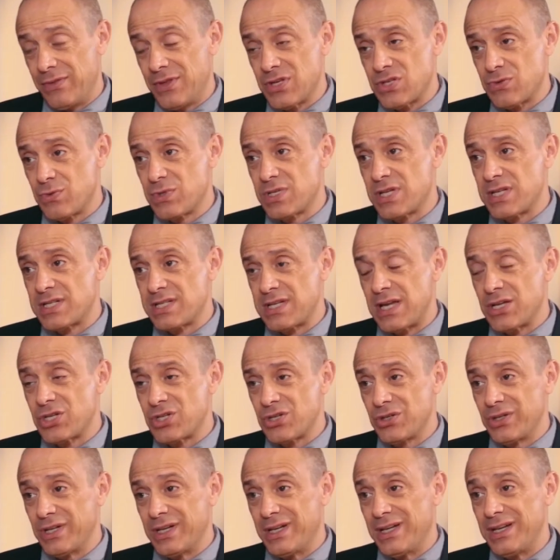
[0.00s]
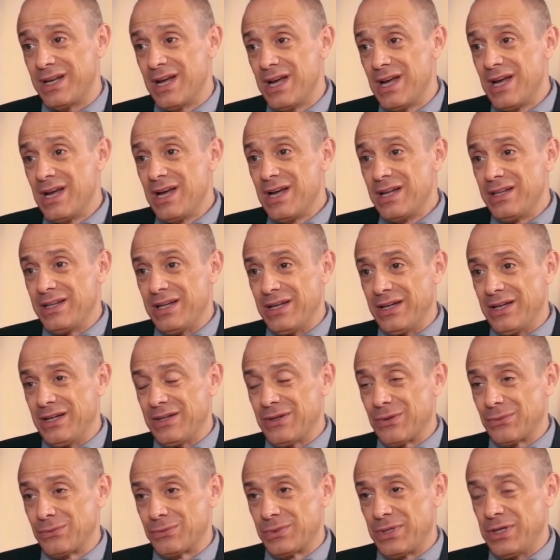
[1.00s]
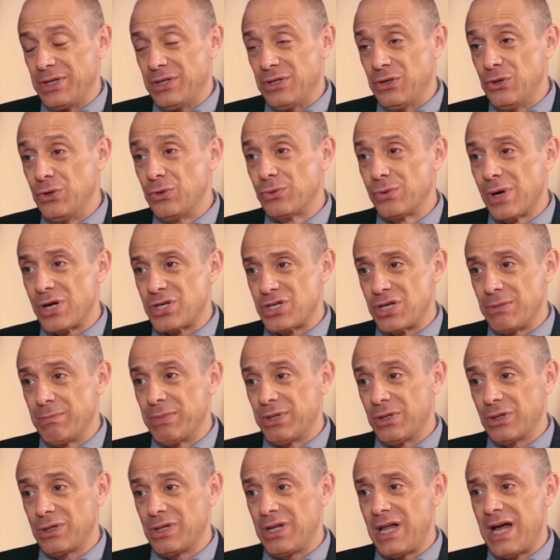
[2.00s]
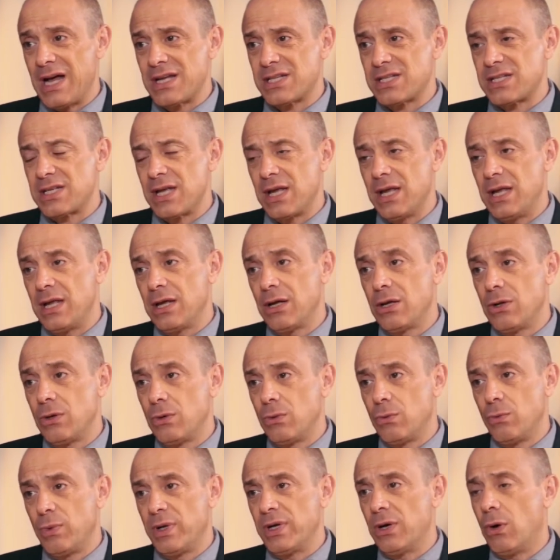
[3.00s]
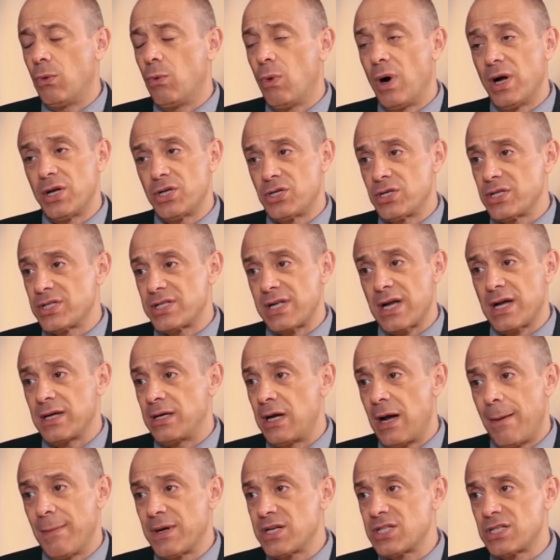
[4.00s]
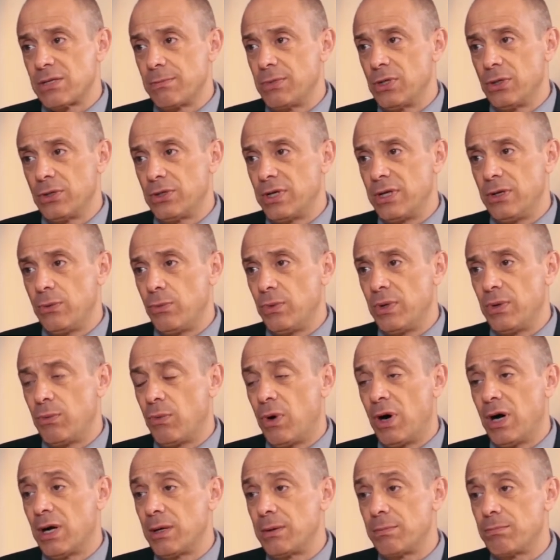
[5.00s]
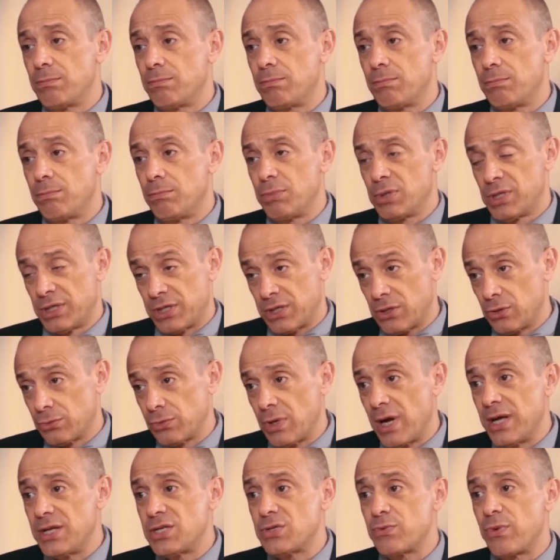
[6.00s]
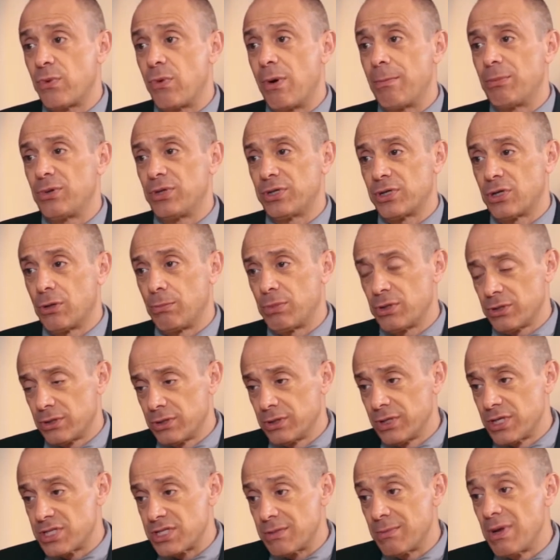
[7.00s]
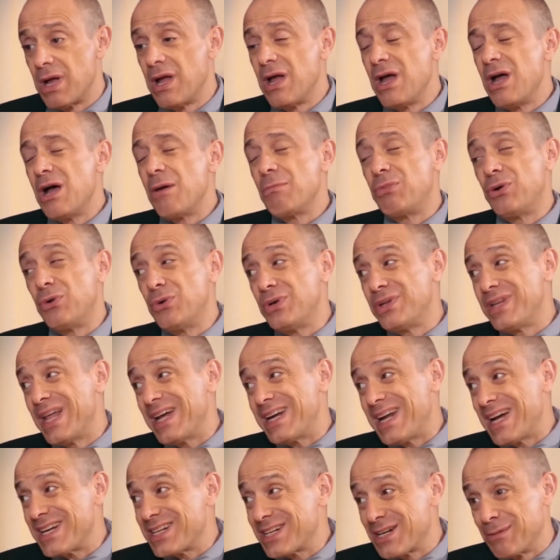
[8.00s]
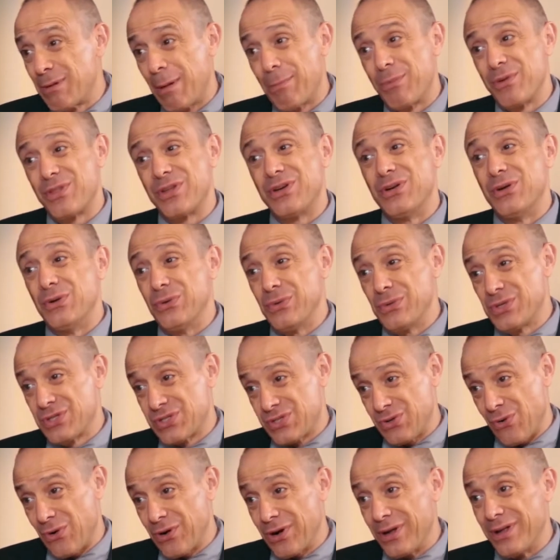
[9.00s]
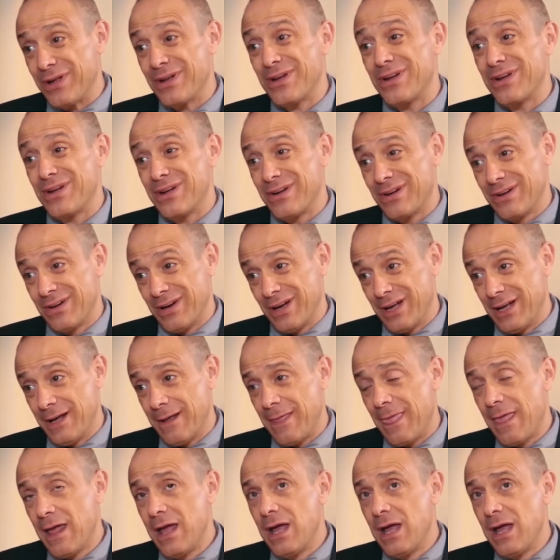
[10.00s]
This was essentially the new Russian middle class saying, we don't want just economic stability, we want political rights, we want political pluralism. Putin then had to come up with a new story, right?